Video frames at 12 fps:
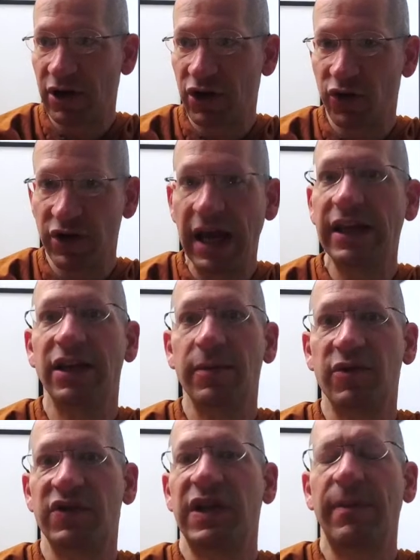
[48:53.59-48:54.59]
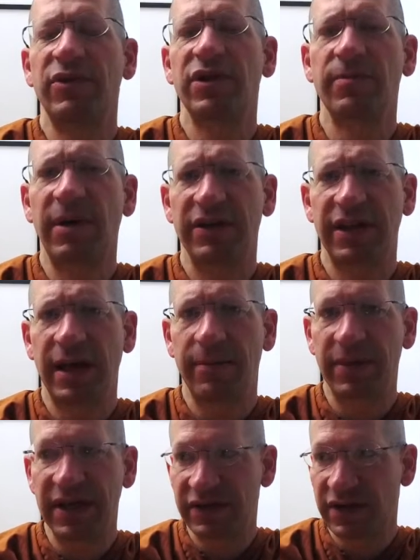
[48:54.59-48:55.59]
created a perception about
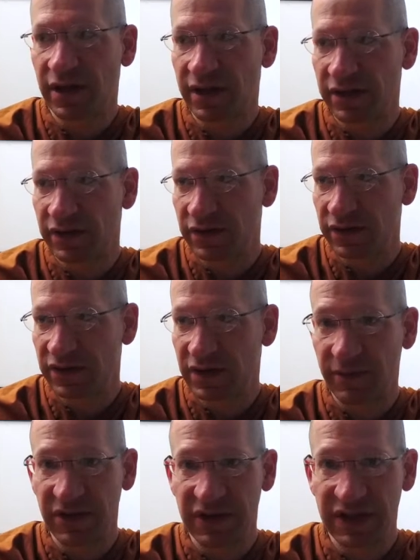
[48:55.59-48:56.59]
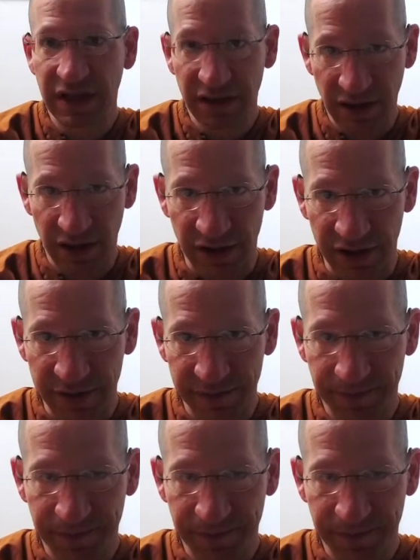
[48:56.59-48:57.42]
that based on somebody's skin color.